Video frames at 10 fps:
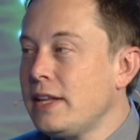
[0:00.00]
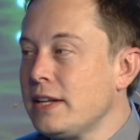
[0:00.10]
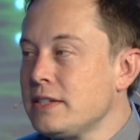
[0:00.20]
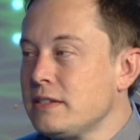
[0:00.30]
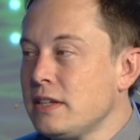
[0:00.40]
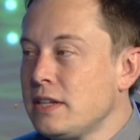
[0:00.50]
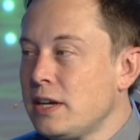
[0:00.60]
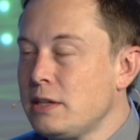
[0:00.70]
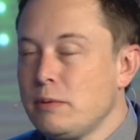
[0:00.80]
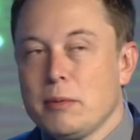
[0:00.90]
And that's
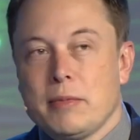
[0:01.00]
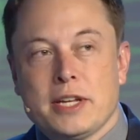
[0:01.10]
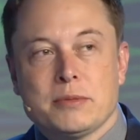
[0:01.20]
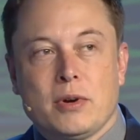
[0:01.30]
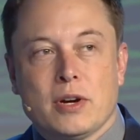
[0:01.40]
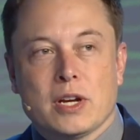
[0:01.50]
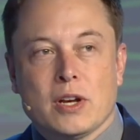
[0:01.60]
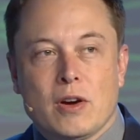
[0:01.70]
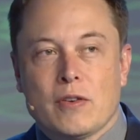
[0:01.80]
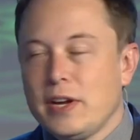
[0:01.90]
intended to be a
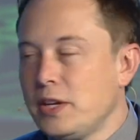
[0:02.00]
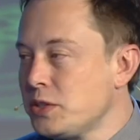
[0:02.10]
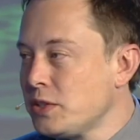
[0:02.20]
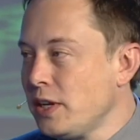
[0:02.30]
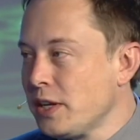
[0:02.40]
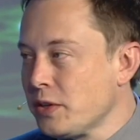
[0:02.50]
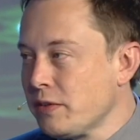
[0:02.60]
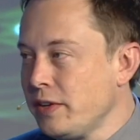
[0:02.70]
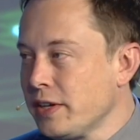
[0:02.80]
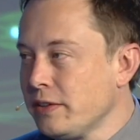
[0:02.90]
mass-market, long-range
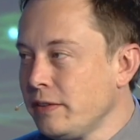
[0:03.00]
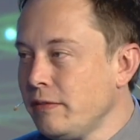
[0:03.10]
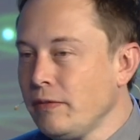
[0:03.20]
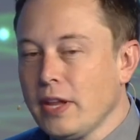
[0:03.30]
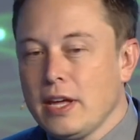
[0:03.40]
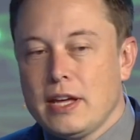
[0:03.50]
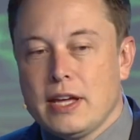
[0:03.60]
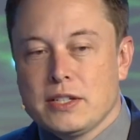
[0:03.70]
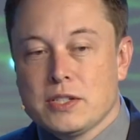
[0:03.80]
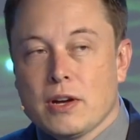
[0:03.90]
electric vehicle.
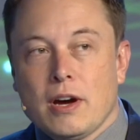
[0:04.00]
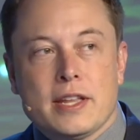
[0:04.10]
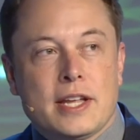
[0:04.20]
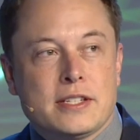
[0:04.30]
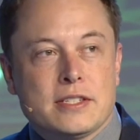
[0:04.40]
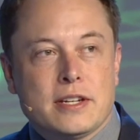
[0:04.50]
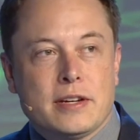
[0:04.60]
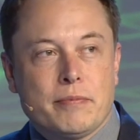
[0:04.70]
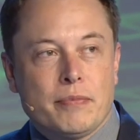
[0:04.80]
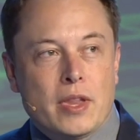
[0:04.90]
It's the car that
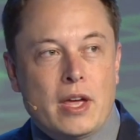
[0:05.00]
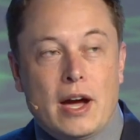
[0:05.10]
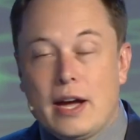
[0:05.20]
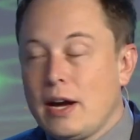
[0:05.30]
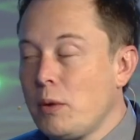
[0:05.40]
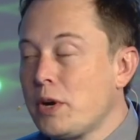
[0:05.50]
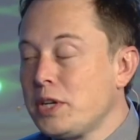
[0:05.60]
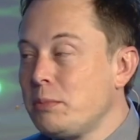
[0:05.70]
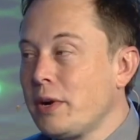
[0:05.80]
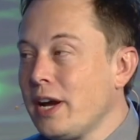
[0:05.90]
I
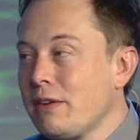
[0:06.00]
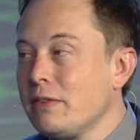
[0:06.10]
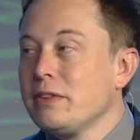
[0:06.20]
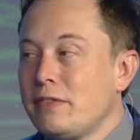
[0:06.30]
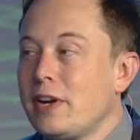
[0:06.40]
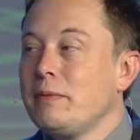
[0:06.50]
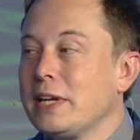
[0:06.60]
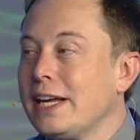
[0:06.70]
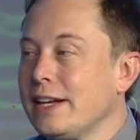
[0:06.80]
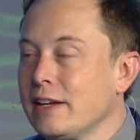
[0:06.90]
wanted to bring out from the very
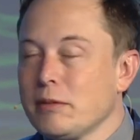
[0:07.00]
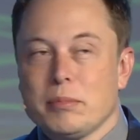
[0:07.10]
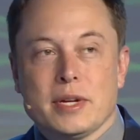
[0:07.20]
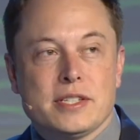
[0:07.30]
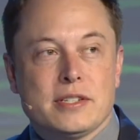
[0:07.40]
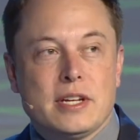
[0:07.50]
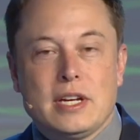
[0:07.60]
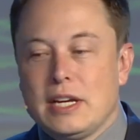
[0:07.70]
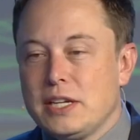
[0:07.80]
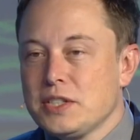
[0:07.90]
beginning, but
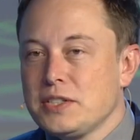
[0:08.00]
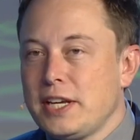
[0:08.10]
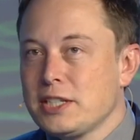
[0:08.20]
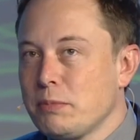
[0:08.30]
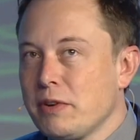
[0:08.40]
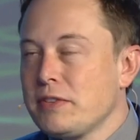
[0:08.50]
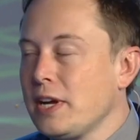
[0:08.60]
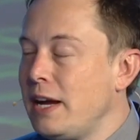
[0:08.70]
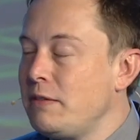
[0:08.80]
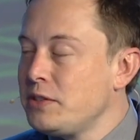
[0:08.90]
it just takes a bit of
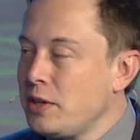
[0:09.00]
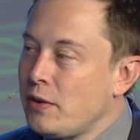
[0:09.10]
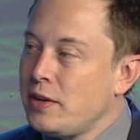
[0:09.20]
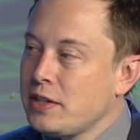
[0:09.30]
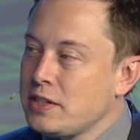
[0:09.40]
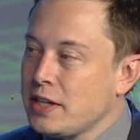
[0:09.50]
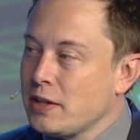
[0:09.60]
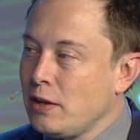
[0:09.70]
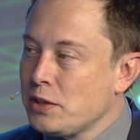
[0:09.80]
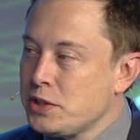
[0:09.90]
time to iterate the
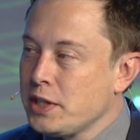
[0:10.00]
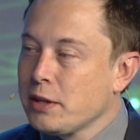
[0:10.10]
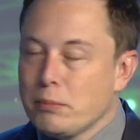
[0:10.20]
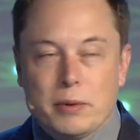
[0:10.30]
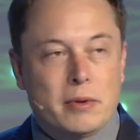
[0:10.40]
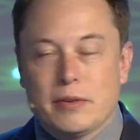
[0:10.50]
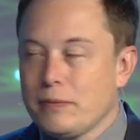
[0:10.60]
technology and compute.